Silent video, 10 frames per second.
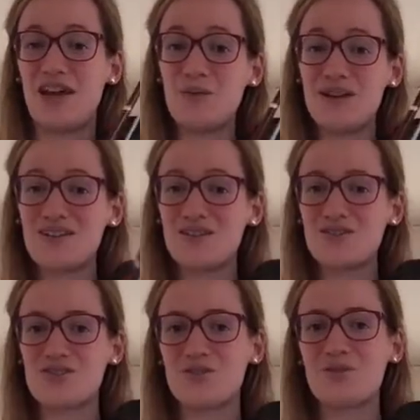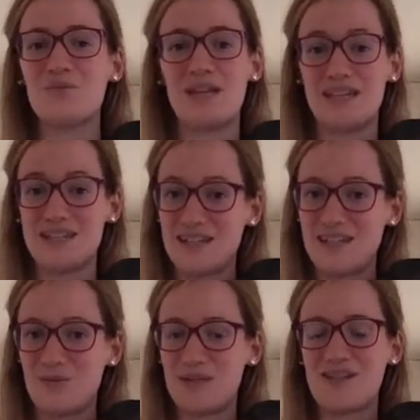Now we are going to make it a
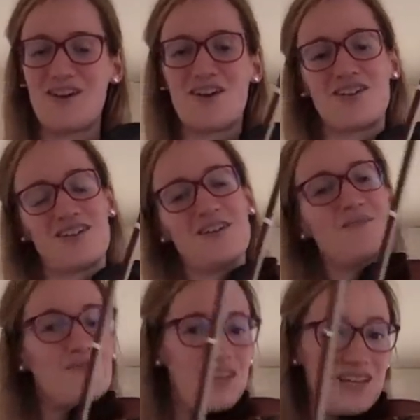little bit harder.